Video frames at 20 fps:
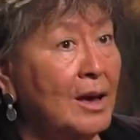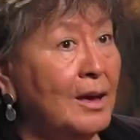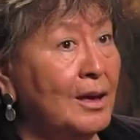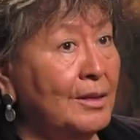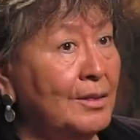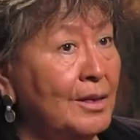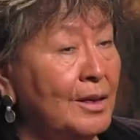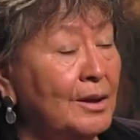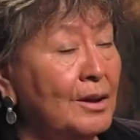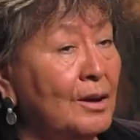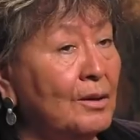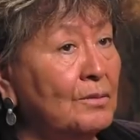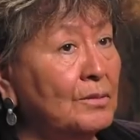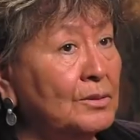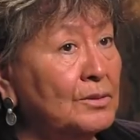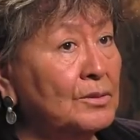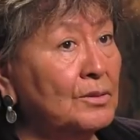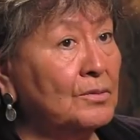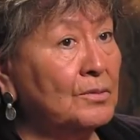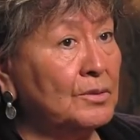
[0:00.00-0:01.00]
And then I
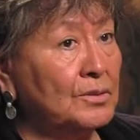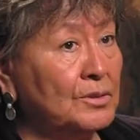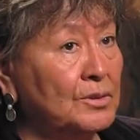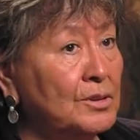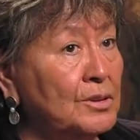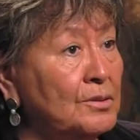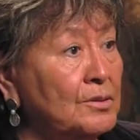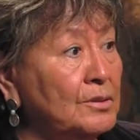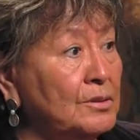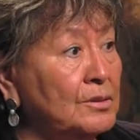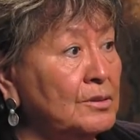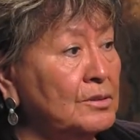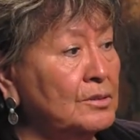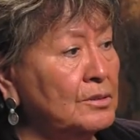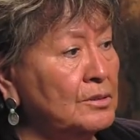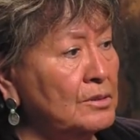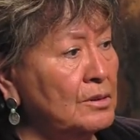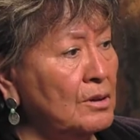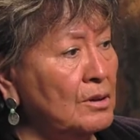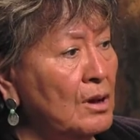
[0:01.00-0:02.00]
was always curious,
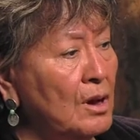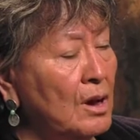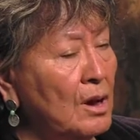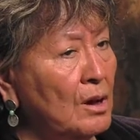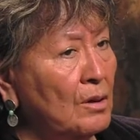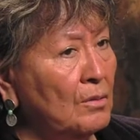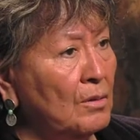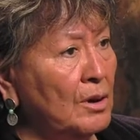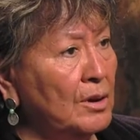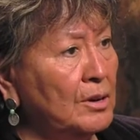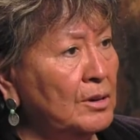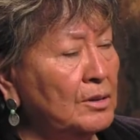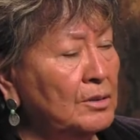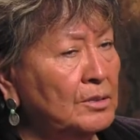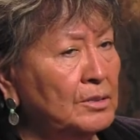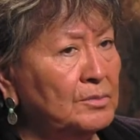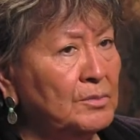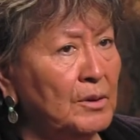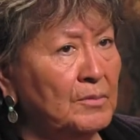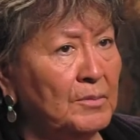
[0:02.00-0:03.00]
you know, well,
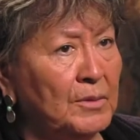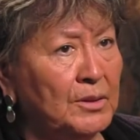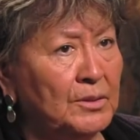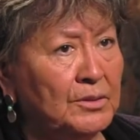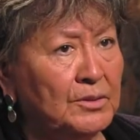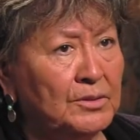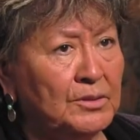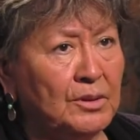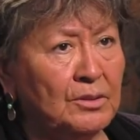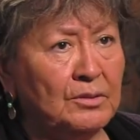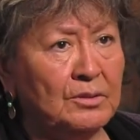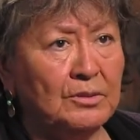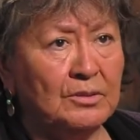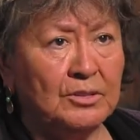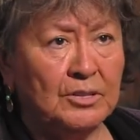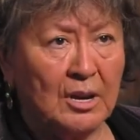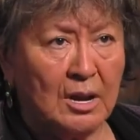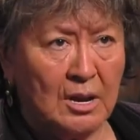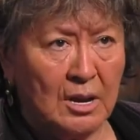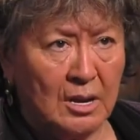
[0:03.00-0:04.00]
here's my mother, Southern
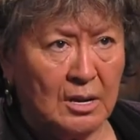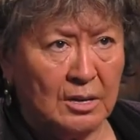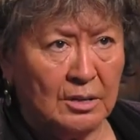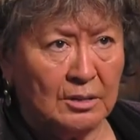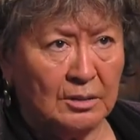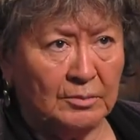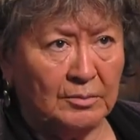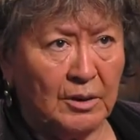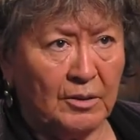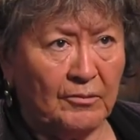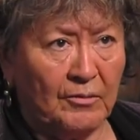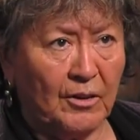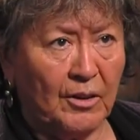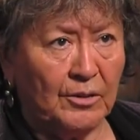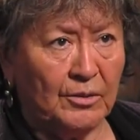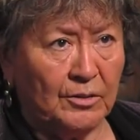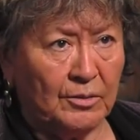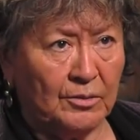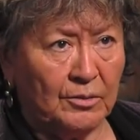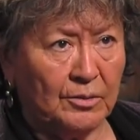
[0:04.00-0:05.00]
Cheyenne, here's my
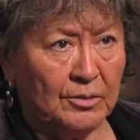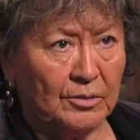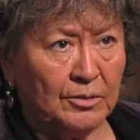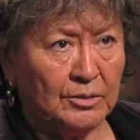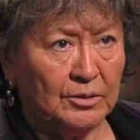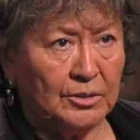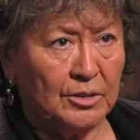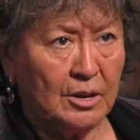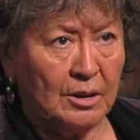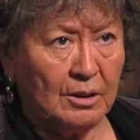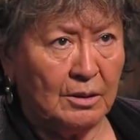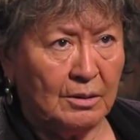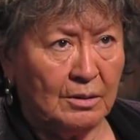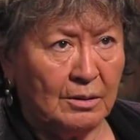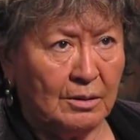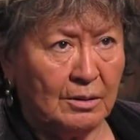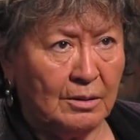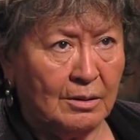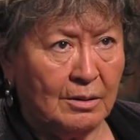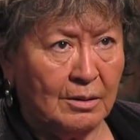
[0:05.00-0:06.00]
father, Northern Cheyenne
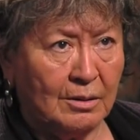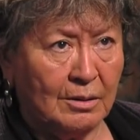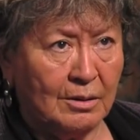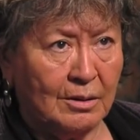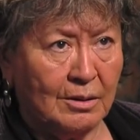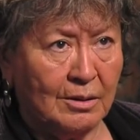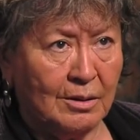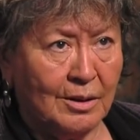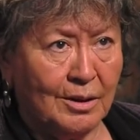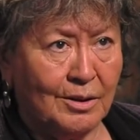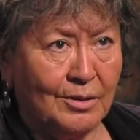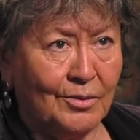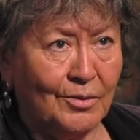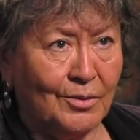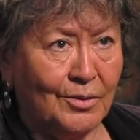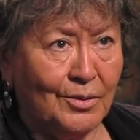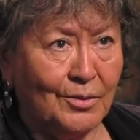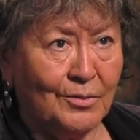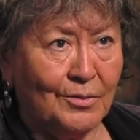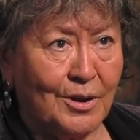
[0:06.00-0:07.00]
and
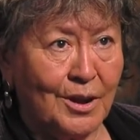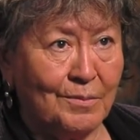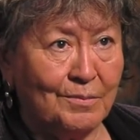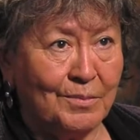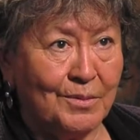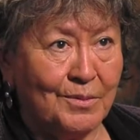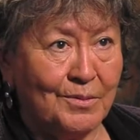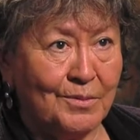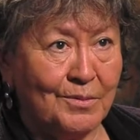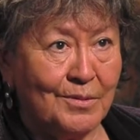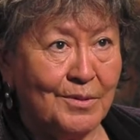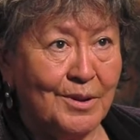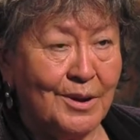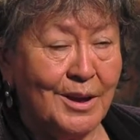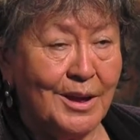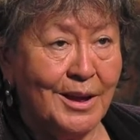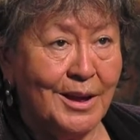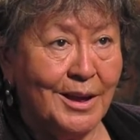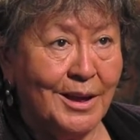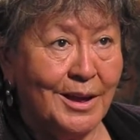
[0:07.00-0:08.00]
Northern Rapo.
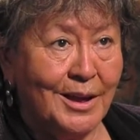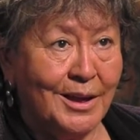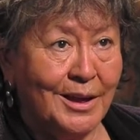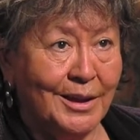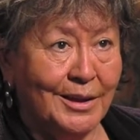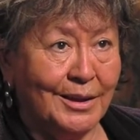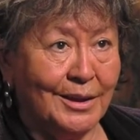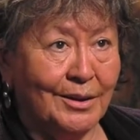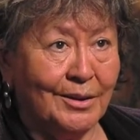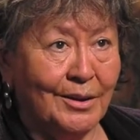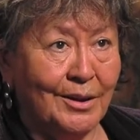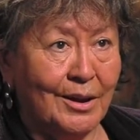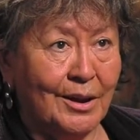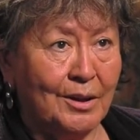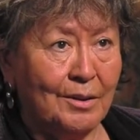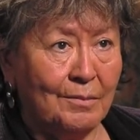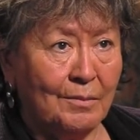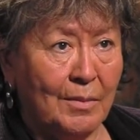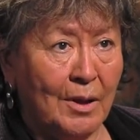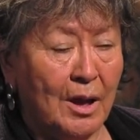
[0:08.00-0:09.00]
And here I
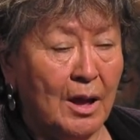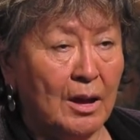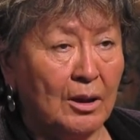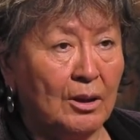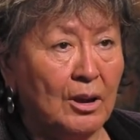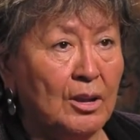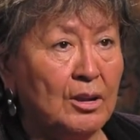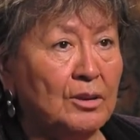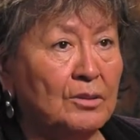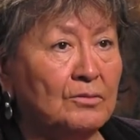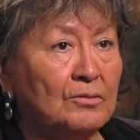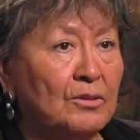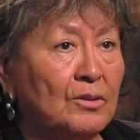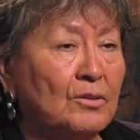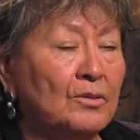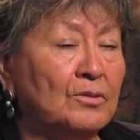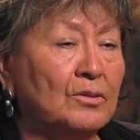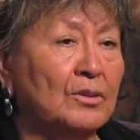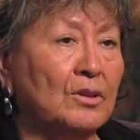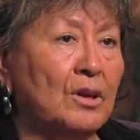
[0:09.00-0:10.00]
am, I got
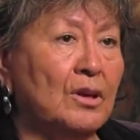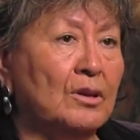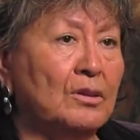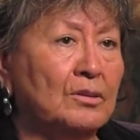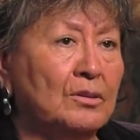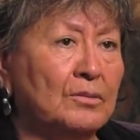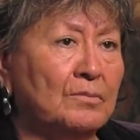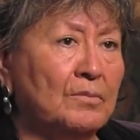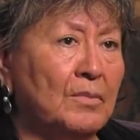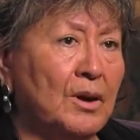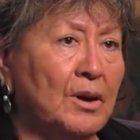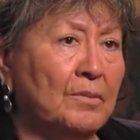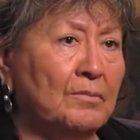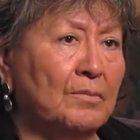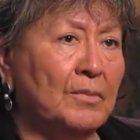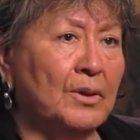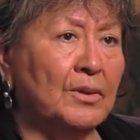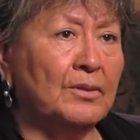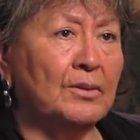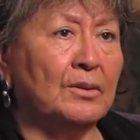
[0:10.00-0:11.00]
enrolled under my
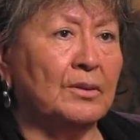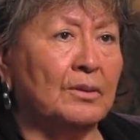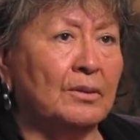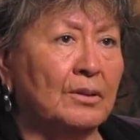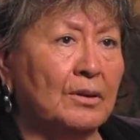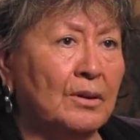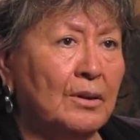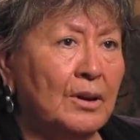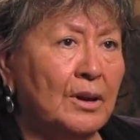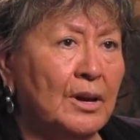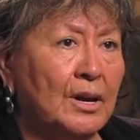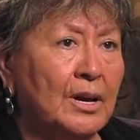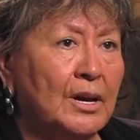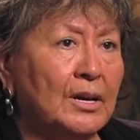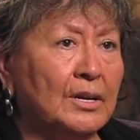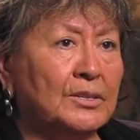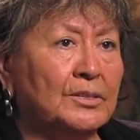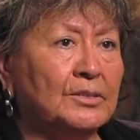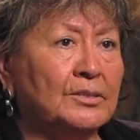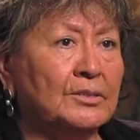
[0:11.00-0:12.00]
mother
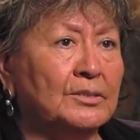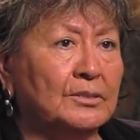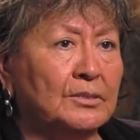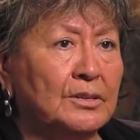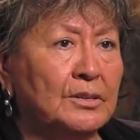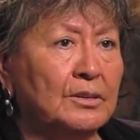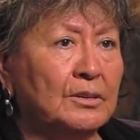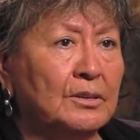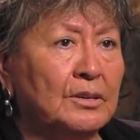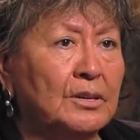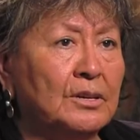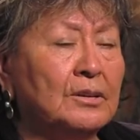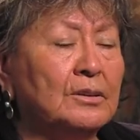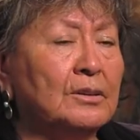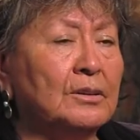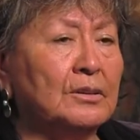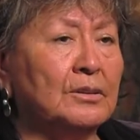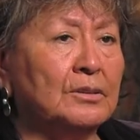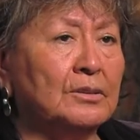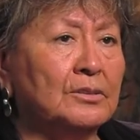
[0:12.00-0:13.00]
as
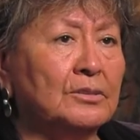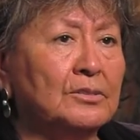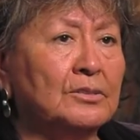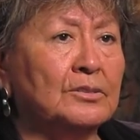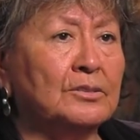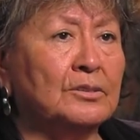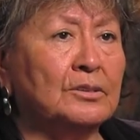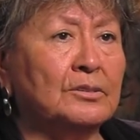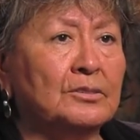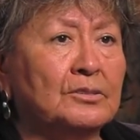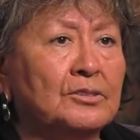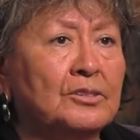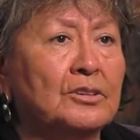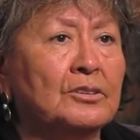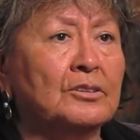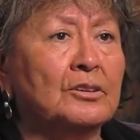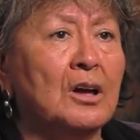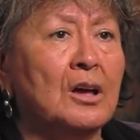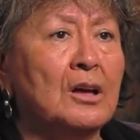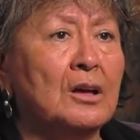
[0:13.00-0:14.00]
here it's
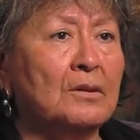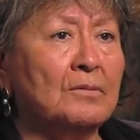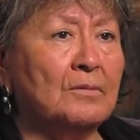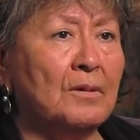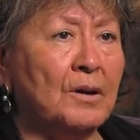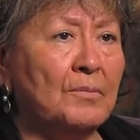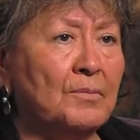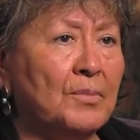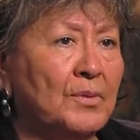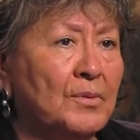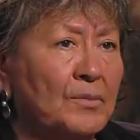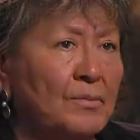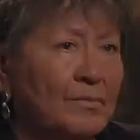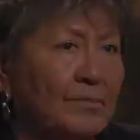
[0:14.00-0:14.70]
Cheyenne Rapo.